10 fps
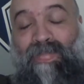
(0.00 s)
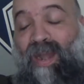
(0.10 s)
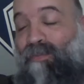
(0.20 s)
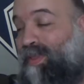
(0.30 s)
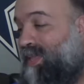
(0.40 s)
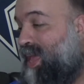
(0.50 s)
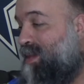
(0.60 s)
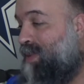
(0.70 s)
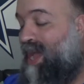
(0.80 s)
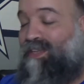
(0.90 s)
I really
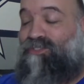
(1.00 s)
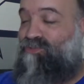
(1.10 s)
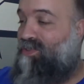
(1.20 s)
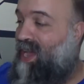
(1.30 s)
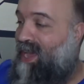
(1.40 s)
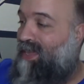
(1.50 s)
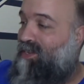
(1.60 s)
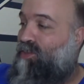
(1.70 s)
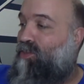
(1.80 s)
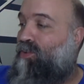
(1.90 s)
am. I
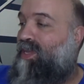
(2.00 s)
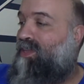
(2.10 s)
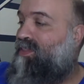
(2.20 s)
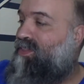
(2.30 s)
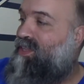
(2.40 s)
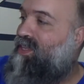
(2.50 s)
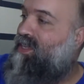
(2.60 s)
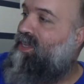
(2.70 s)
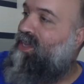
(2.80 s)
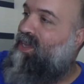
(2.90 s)
tried doing
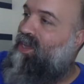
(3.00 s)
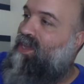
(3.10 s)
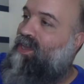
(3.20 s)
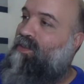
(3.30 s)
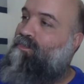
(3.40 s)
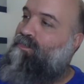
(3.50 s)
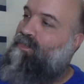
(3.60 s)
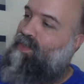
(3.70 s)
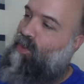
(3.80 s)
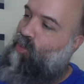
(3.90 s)
the
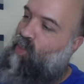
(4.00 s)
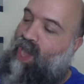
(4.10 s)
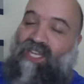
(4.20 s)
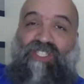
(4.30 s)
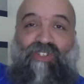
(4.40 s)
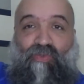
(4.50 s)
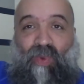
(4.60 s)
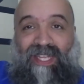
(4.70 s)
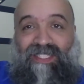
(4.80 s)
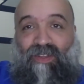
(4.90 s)
washer
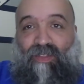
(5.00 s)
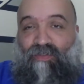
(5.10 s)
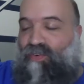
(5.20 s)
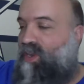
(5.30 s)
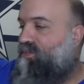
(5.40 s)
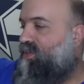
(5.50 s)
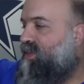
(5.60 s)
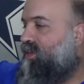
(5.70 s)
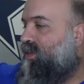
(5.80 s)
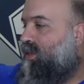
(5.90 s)
weights on the front of it,